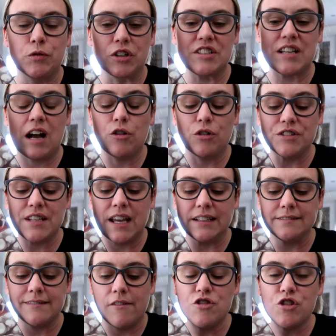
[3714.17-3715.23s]
for Attack on
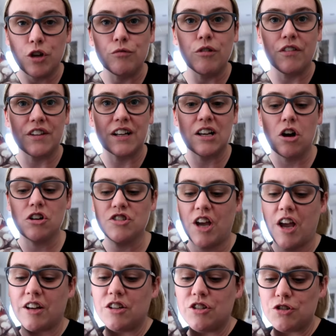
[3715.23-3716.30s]
Titan to run the clock
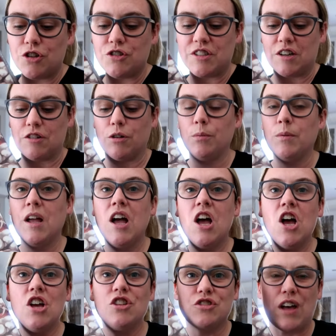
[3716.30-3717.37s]
down to zero.
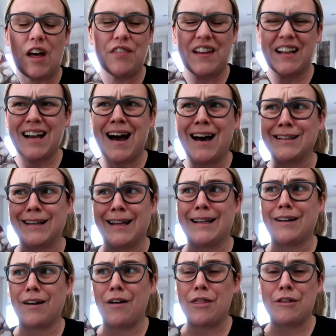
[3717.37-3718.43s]
So I think I had
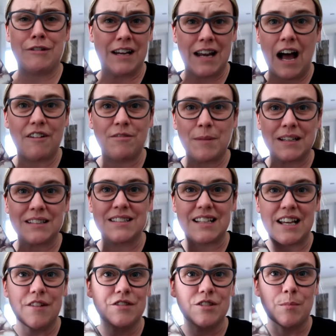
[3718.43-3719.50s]
like three and a half minutes
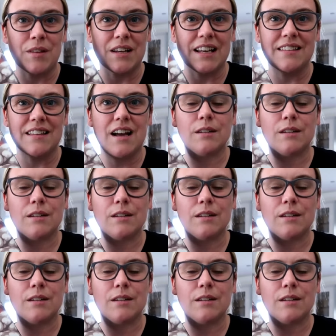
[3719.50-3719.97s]
left, something like